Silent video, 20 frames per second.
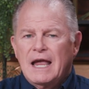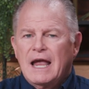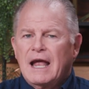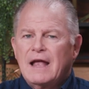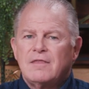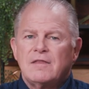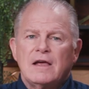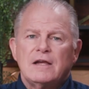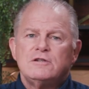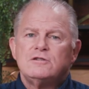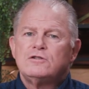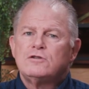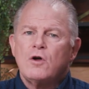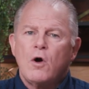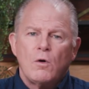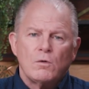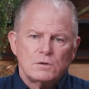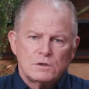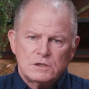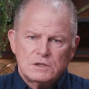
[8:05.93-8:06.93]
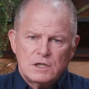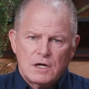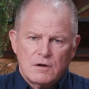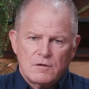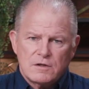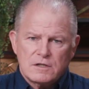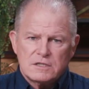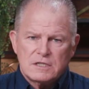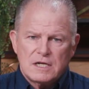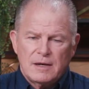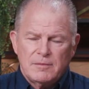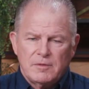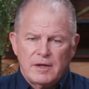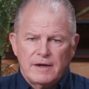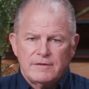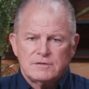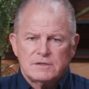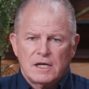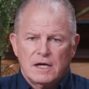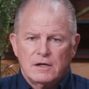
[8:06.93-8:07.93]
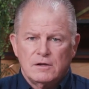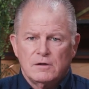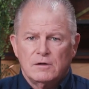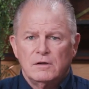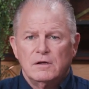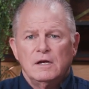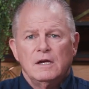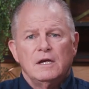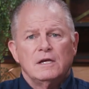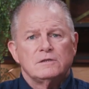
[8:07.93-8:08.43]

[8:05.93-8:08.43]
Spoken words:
and they don't share the same life cycle.